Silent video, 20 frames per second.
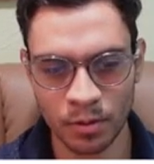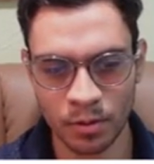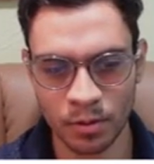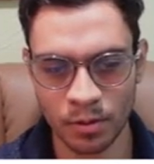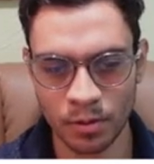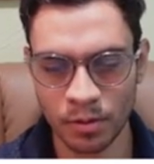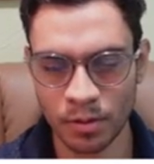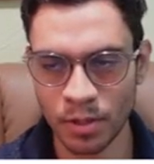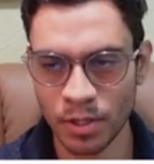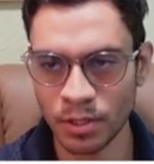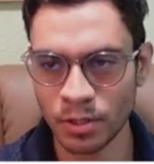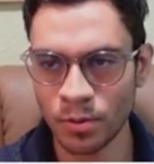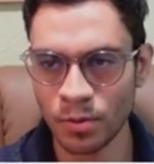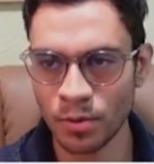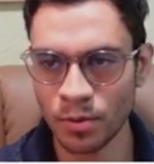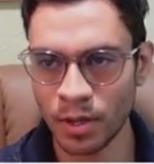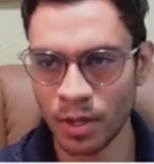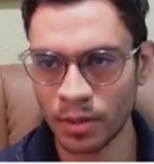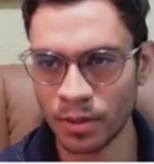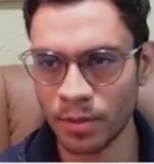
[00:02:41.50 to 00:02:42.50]
Let's
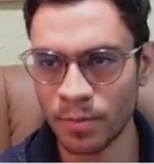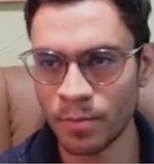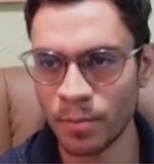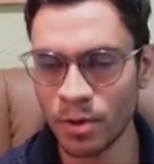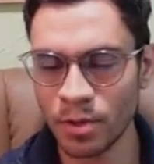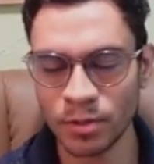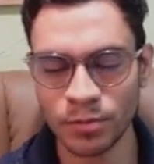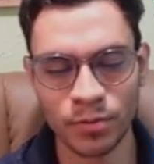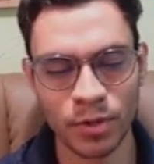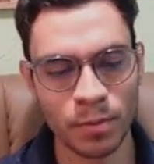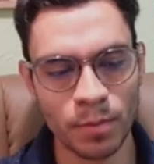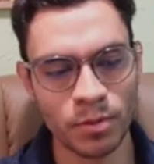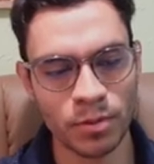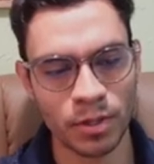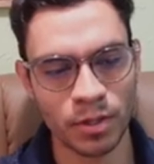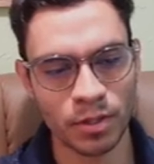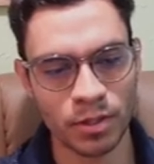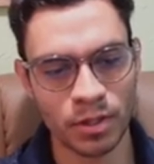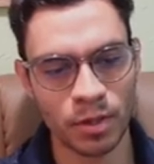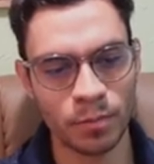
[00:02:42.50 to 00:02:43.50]
look at the most famous
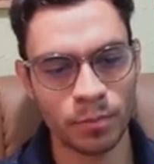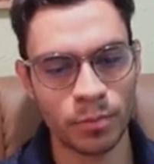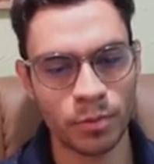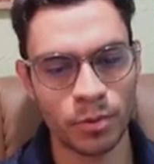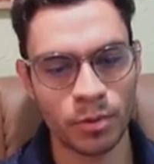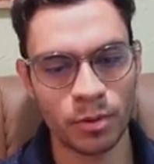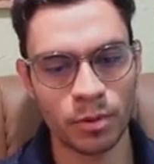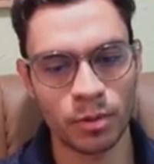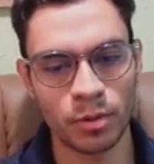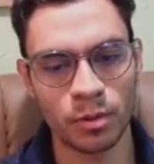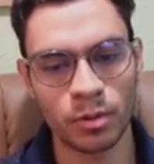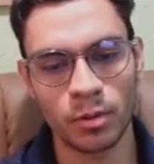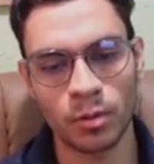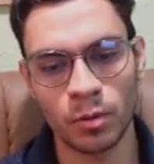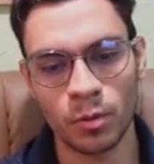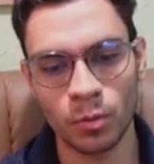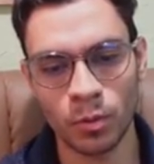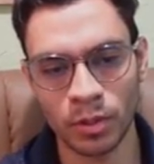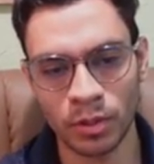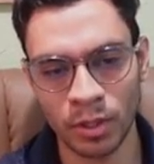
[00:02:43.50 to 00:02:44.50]
example
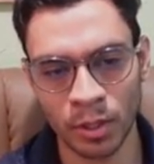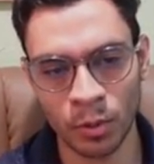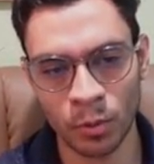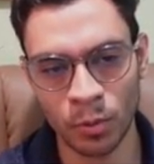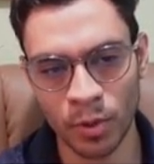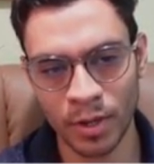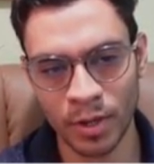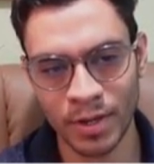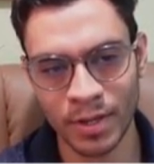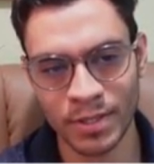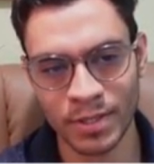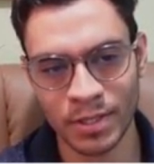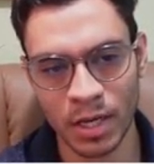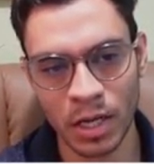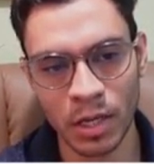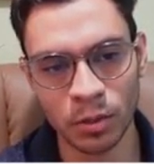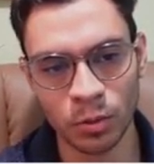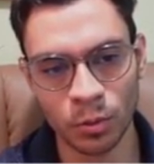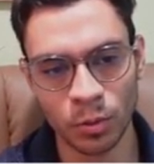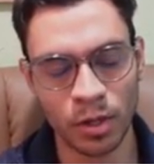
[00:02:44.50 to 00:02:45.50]
when the queen is
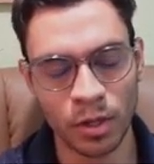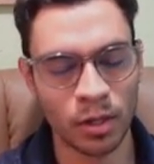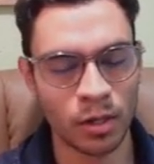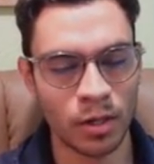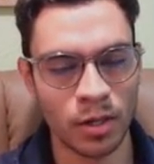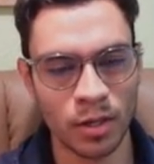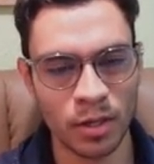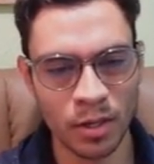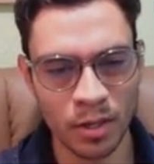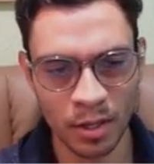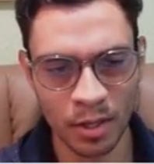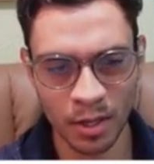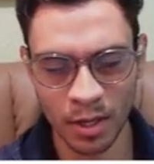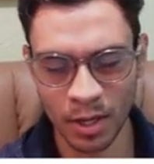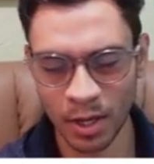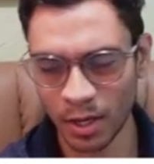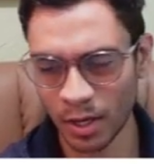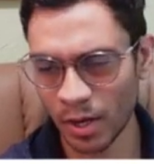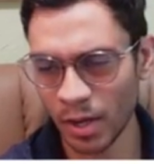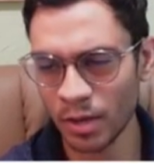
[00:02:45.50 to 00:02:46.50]
out too early.
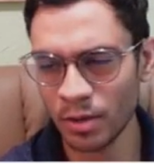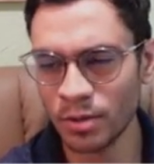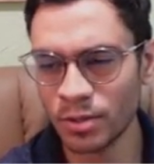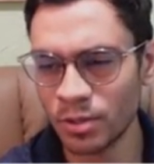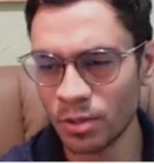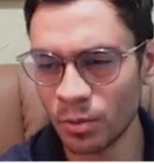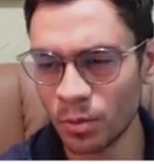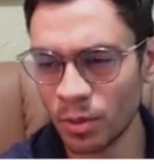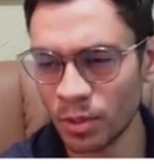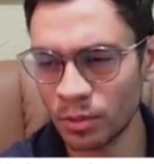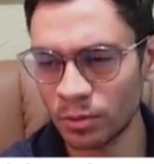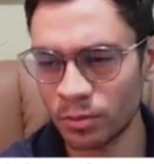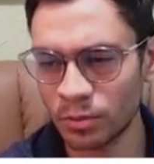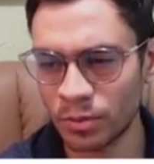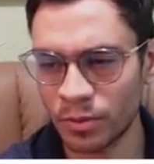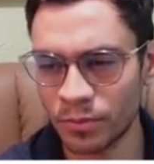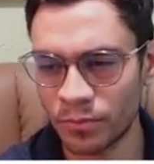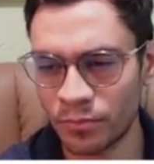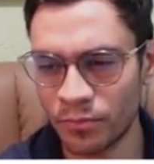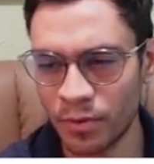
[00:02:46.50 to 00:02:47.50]
And I also want to
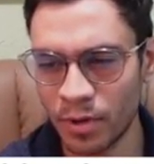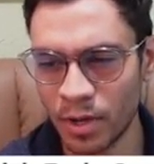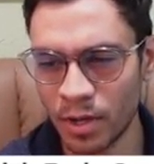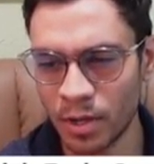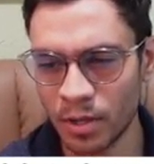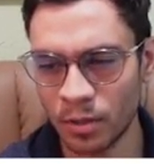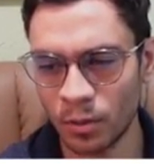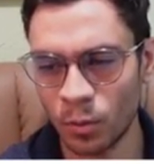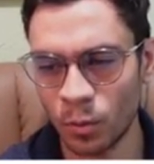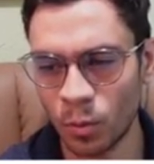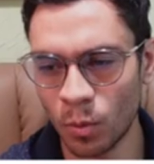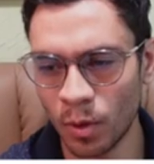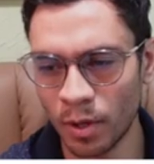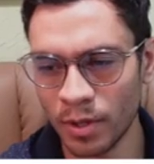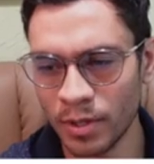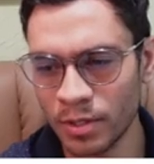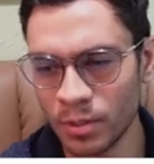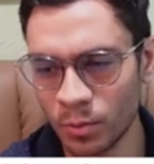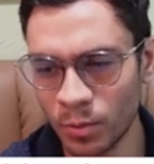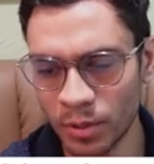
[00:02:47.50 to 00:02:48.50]
define what
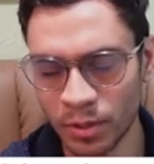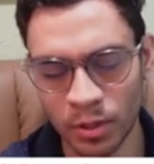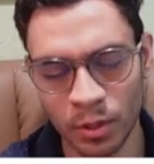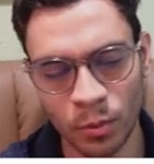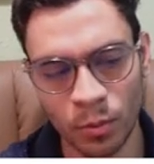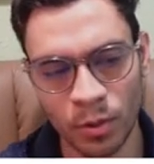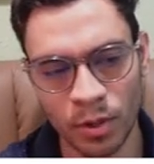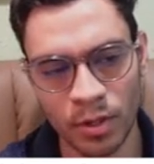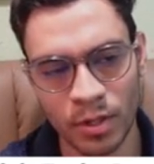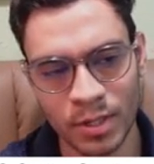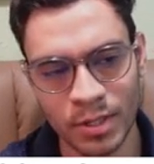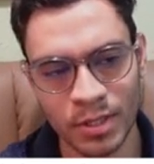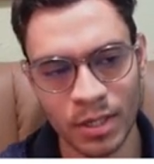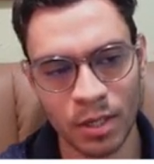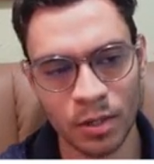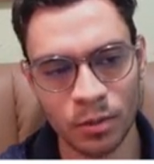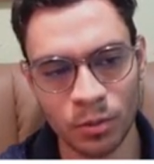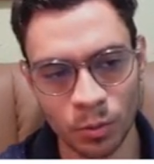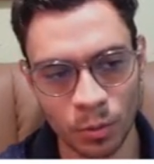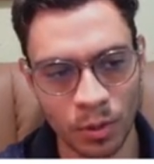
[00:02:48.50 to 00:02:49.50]
is when the queen is
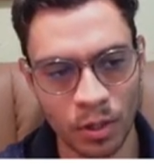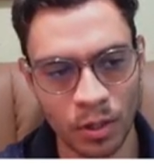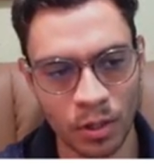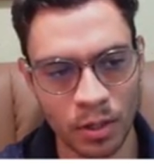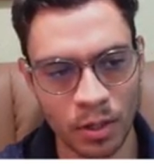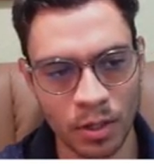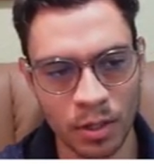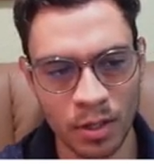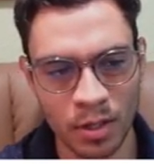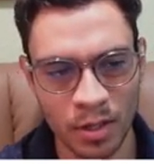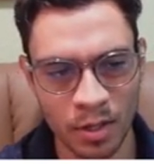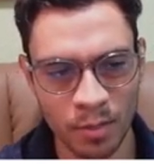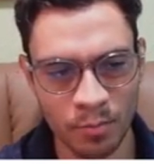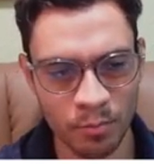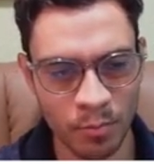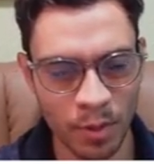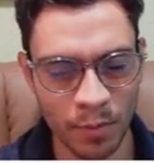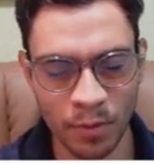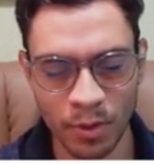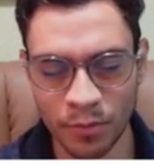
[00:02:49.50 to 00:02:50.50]
out too early.
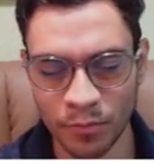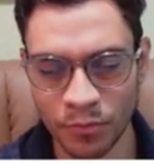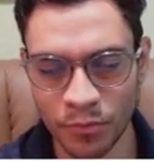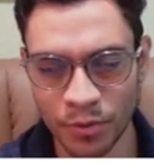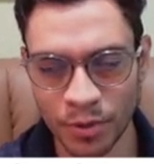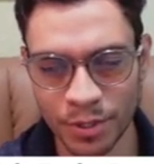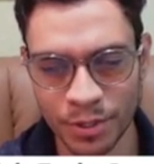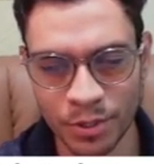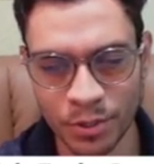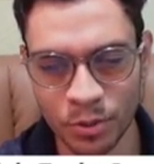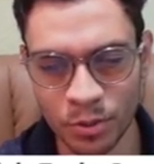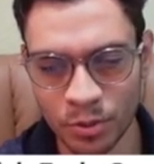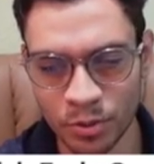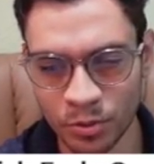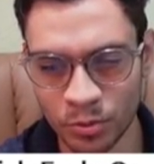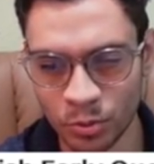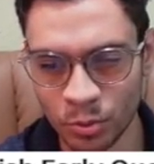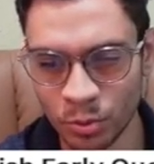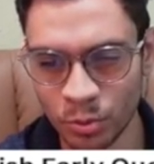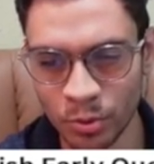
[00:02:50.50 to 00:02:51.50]
Maybe the first
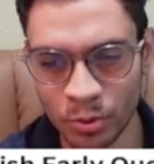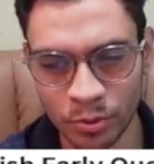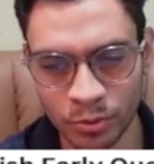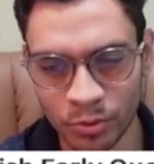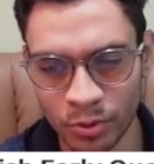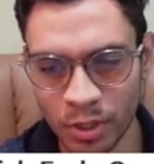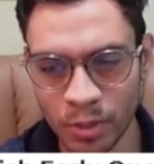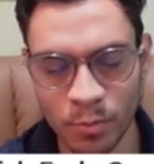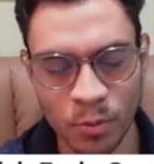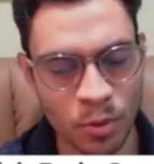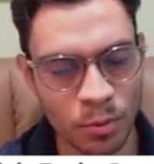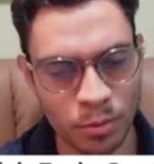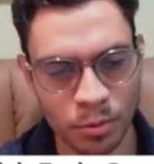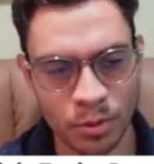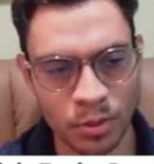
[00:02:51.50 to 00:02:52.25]
2 or 3 moves.